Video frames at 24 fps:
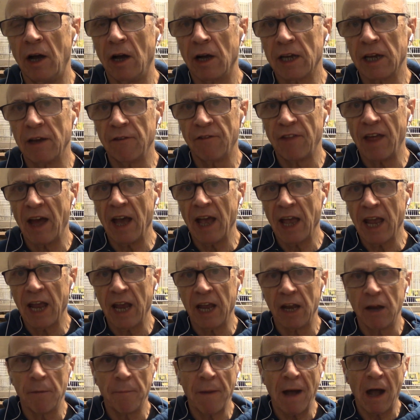give that
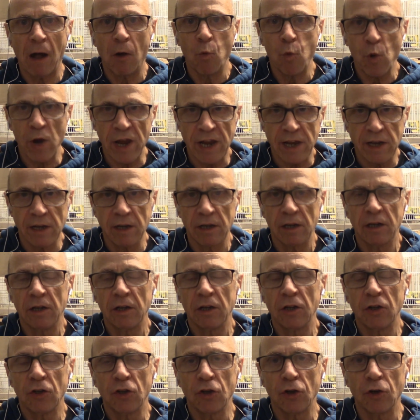hen about a week
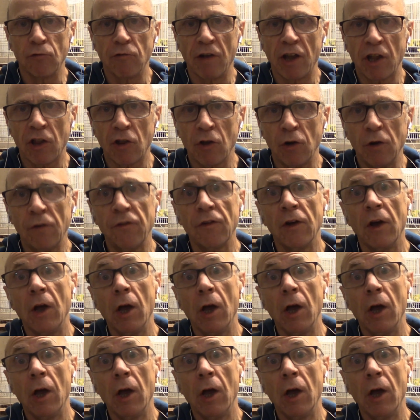to rest off,